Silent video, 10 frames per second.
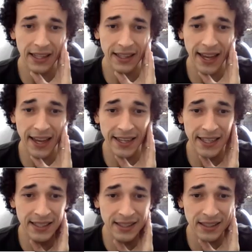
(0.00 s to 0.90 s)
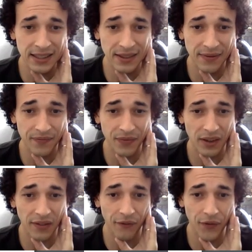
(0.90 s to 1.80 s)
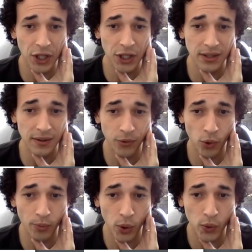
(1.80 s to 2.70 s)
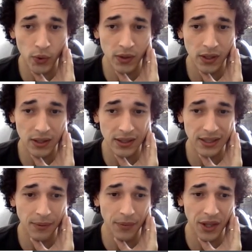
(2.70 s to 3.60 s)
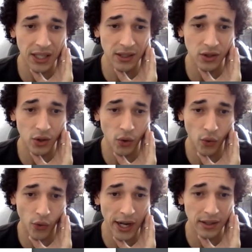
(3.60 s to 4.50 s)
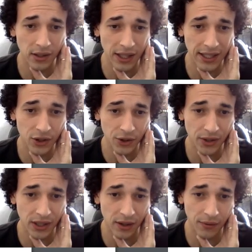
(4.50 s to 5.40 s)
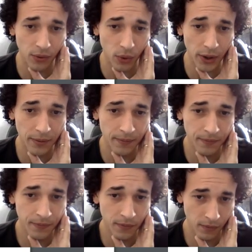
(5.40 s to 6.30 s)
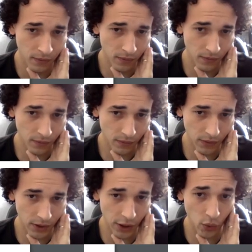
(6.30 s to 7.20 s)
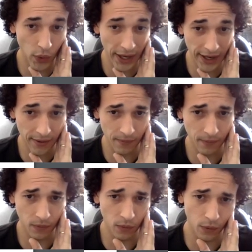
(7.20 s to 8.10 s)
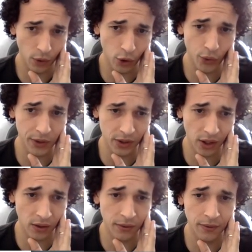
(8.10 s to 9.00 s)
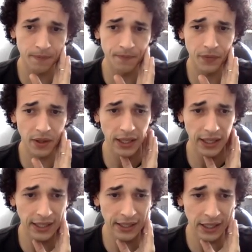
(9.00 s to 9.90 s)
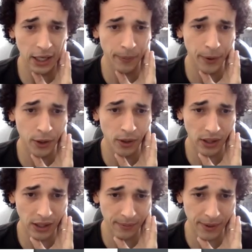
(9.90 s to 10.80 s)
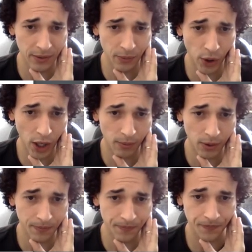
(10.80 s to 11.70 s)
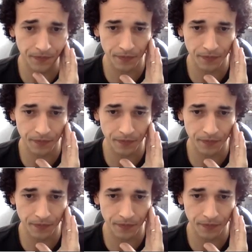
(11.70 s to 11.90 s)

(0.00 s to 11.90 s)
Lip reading: And that is first and foremost, something to congratulate yourself for. The way you resolve an upper limit problem